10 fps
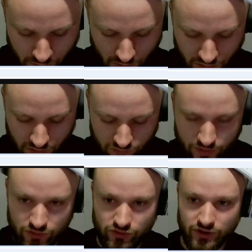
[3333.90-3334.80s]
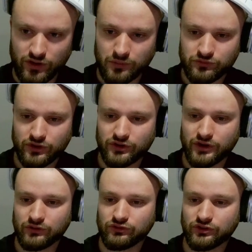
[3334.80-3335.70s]
I'm gonna find the trend, uptrend or
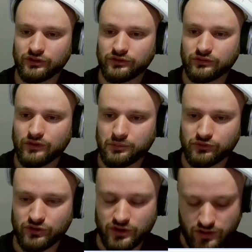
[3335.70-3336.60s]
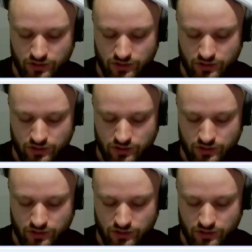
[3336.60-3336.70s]
downtrend. Uptrend.